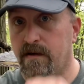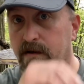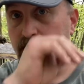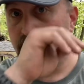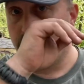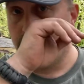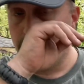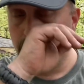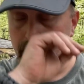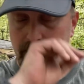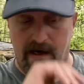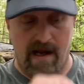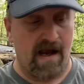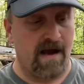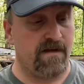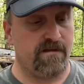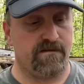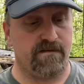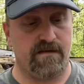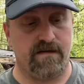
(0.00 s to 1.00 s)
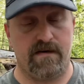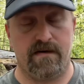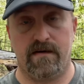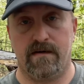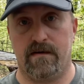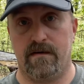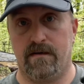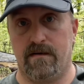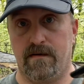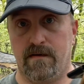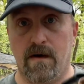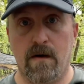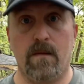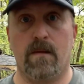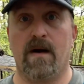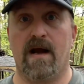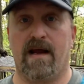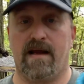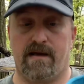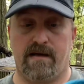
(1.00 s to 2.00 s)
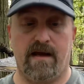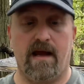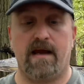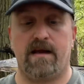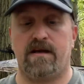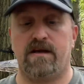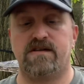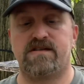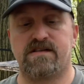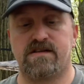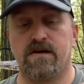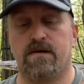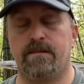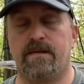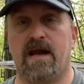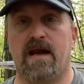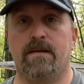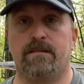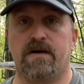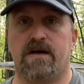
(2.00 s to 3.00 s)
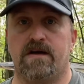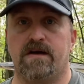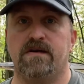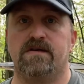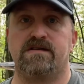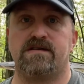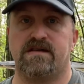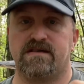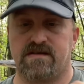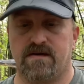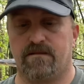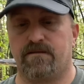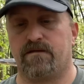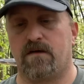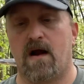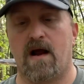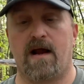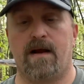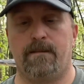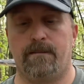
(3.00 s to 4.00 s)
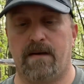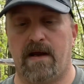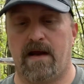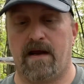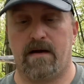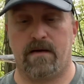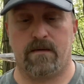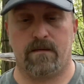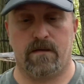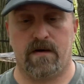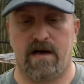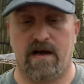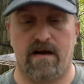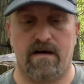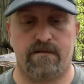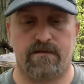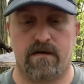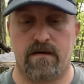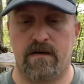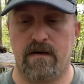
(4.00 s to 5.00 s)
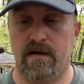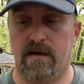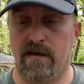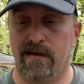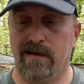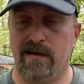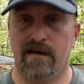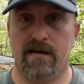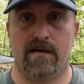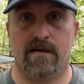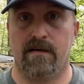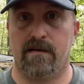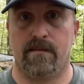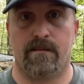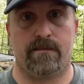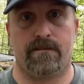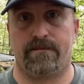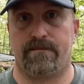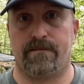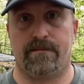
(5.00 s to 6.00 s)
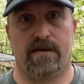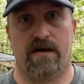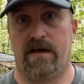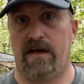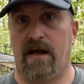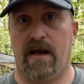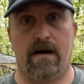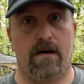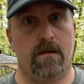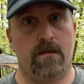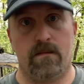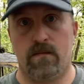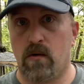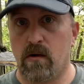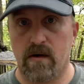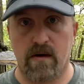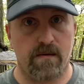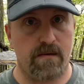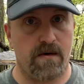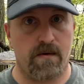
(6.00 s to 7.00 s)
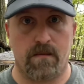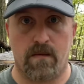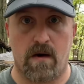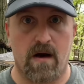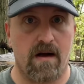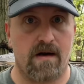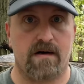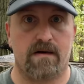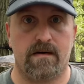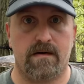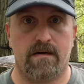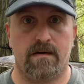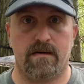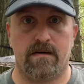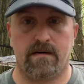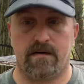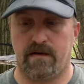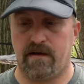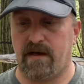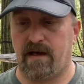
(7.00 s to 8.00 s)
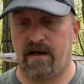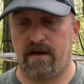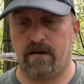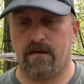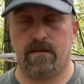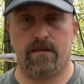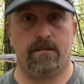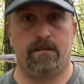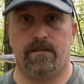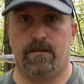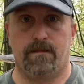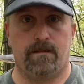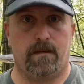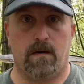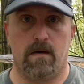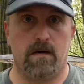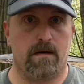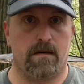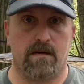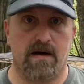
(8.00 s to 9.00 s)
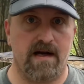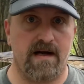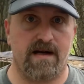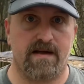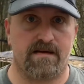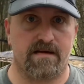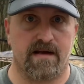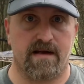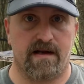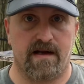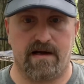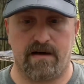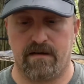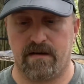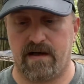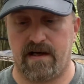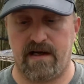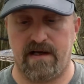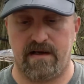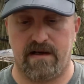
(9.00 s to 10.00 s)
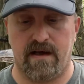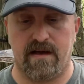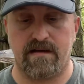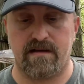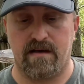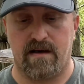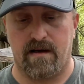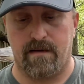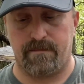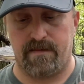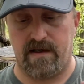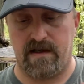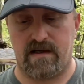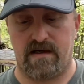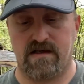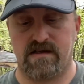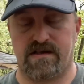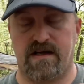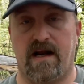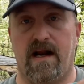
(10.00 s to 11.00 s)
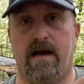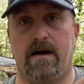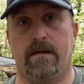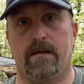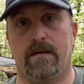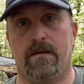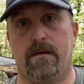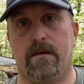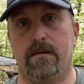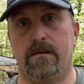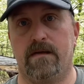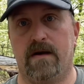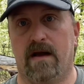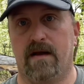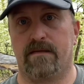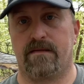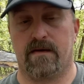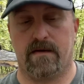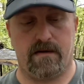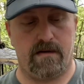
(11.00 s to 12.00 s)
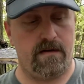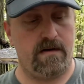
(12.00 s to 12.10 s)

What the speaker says: You would have no way. Yeah, you'd still be able to use it as a frying pan or whatever, but you ain't going to boil no water. You ain't going to boil anything. You ain't going to heat nothing up in it because it ain't going to hold nothing.